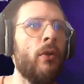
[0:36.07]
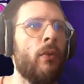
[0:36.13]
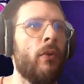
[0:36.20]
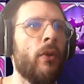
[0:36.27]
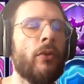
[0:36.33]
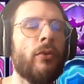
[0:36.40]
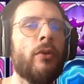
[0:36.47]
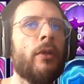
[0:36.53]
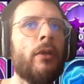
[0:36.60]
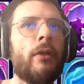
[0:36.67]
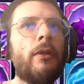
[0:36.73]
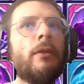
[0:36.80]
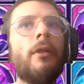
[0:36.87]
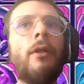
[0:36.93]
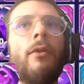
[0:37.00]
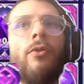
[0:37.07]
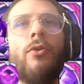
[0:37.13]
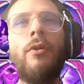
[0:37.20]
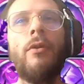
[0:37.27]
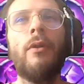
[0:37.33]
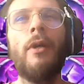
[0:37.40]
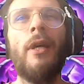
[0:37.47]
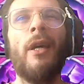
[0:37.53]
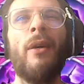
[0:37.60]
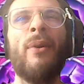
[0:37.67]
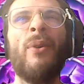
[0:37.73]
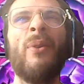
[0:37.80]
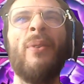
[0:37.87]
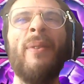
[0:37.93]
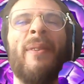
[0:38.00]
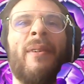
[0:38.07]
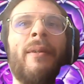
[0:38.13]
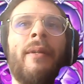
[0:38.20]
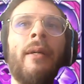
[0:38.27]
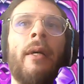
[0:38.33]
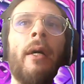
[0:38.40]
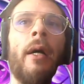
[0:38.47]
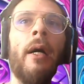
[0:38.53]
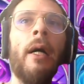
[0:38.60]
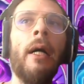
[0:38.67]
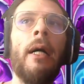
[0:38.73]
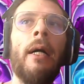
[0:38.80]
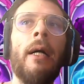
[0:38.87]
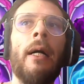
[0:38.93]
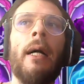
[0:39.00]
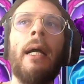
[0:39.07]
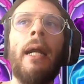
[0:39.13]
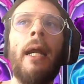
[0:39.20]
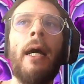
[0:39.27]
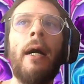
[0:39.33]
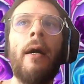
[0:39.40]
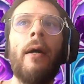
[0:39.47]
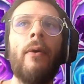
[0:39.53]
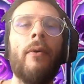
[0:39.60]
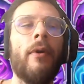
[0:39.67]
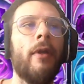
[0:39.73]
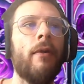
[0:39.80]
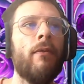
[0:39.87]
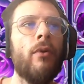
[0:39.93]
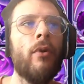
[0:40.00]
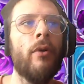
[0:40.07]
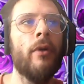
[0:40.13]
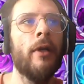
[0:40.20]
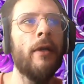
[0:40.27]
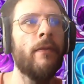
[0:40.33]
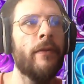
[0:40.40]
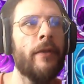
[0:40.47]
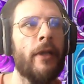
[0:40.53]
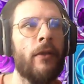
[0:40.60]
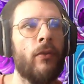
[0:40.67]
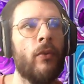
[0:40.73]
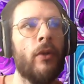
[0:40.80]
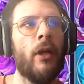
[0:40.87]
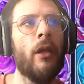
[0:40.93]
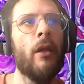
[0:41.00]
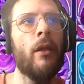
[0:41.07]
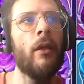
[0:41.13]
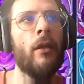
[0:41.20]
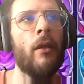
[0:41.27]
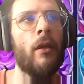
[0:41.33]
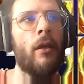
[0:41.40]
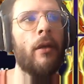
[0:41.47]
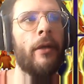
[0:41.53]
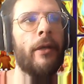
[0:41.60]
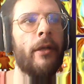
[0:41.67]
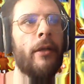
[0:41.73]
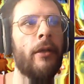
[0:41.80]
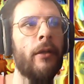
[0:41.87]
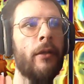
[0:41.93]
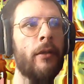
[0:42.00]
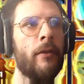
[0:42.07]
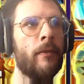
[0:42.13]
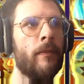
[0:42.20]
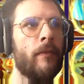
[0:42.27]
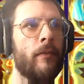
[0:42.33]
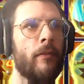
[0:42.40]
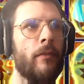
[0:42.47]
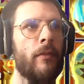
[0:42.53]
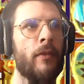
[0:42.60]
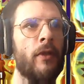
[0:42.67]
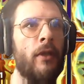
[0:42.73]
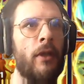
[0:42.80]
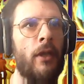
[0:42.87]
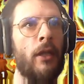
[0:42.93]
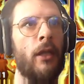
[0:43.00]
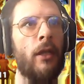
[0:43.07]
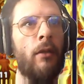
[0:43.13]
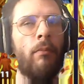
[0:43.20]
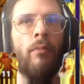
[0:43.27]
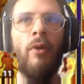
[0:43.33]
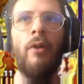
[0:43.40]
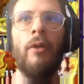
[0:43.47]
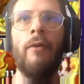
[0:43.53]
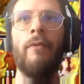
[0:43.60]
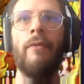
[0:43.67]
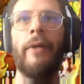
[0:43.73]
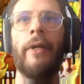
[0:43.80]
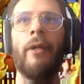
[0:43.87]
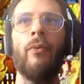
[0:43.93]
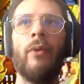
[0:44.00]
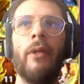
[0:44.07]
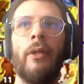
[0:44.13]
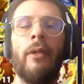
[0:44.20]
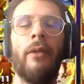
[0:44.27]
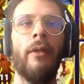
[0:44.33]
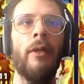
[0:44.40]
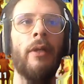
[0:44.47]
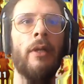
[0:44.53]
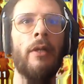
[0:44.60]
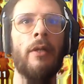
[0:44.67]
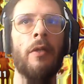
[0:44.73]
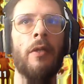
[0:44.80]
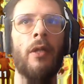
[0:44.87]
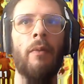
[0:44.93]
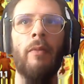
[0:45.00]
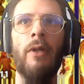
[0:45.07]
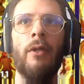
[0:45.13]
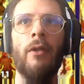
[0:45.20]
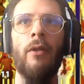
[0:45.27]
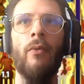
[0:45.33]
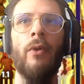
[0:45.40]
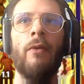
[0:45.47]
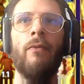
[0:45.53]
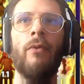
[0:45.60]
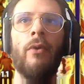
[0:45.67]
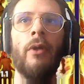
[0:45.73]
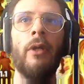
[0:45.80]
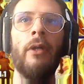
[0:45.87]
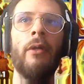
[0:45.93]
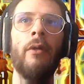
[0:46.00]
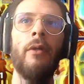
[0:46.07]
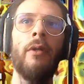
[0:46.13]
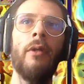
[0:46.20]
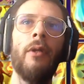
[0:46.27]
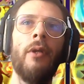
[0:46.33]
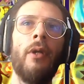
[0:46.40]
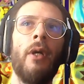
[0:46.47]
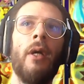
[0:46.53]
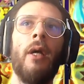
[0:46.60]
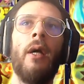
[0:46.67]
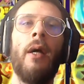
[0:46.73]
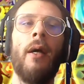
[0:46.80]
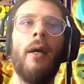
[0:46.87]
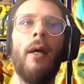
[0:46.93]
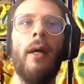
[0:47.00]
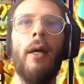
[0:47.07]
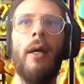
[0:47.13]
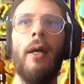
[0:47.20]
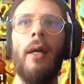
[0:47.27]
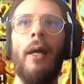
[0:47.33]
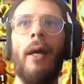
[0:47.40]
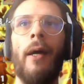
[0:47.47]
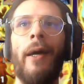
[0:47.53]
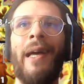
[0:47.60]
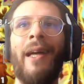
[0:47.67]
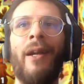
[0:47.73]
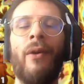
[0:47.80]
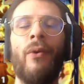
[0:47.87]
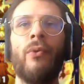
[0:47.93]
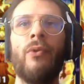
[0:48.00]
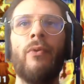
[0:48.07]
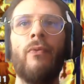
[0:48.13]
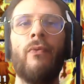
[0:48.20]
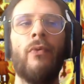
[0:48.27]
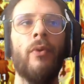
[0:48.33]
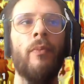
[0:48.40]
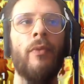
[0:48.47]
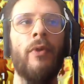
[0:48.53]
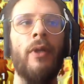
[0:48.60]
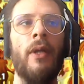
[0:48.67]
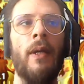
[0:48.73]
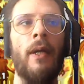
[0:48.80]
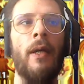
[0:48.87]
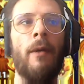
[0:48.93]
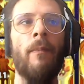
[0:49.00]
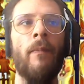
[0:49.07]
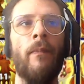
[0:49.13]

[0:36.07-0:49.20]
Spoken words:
want her signature echo. Now, if you don't have that one, the Bloody Fight one is an amazing one for her. And also from the